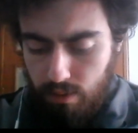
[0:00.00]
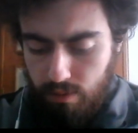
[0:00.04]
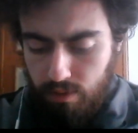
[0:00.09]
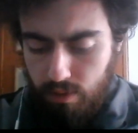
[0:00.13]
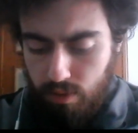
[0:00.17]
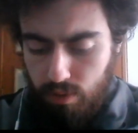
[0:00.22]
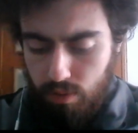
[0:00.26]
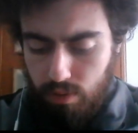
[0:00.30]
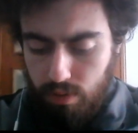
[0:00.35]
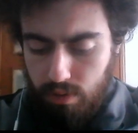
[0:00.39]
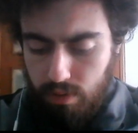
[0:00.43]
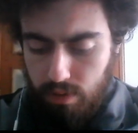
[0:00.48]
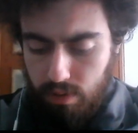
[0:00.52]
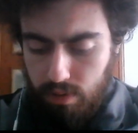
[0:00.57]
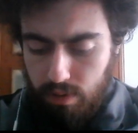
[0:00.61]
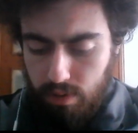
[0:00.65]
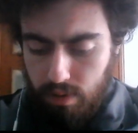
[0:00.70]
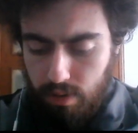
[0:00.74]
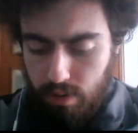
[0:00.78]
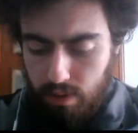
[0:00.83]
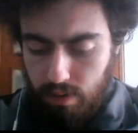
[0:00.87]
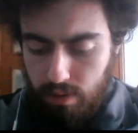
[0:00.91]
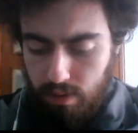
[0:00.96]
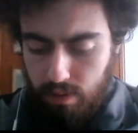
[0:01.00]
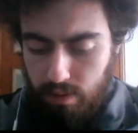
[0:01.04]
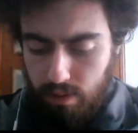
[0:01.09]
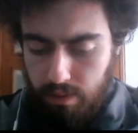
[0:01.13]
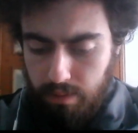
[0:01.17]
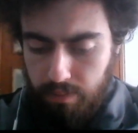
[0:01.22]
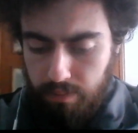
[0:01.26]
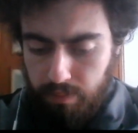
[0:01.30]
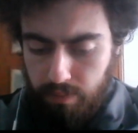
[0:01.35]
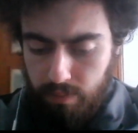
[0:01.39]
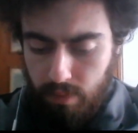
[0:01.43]
of course,
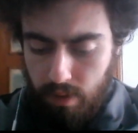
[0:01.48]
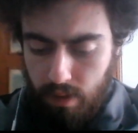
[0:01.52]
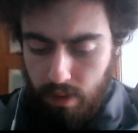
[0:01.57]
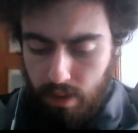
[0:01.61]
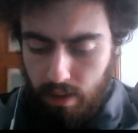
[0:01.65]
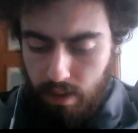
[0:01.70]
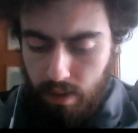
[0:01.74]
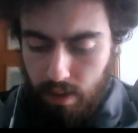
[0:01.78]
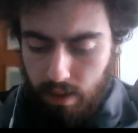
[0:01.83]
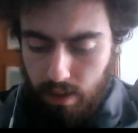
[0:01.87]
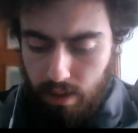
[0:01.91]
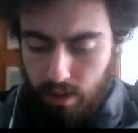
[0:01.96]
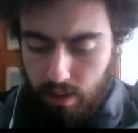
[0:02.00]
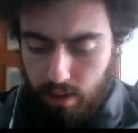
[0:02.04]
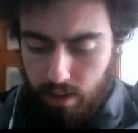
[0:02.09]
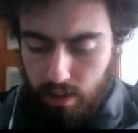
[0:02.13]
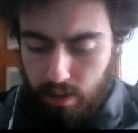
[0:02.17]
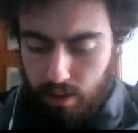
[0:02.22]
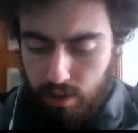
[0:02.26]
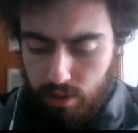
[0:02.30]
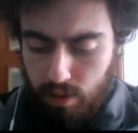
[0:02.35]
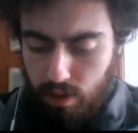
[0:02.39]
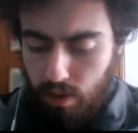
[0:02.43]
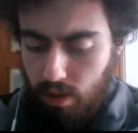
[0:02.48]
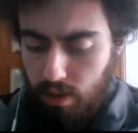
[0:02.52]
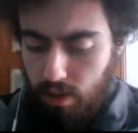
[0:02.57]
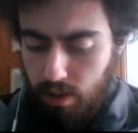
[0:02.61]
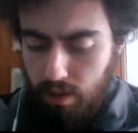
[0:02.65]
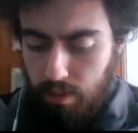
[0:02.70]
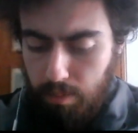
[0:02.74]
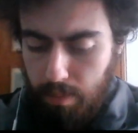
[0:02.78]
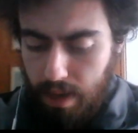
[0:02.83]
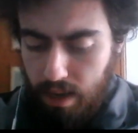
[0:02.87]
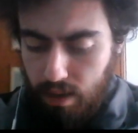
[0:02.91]
it's
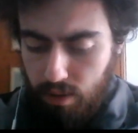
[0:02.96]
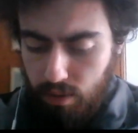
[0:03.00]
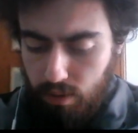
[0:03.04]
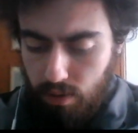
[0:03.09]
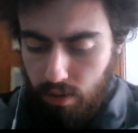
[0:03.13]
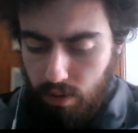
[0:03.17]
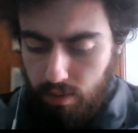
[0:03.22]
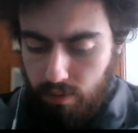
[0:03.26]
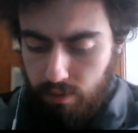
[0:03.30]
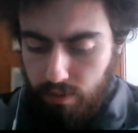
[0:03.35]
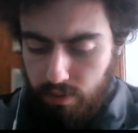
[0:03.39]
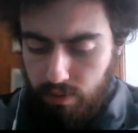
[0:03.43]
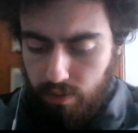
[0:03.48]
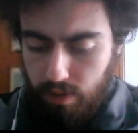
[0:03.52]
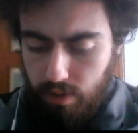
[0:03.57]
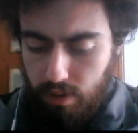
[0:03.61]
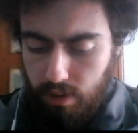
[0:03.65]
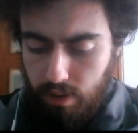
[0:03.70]
all a matter of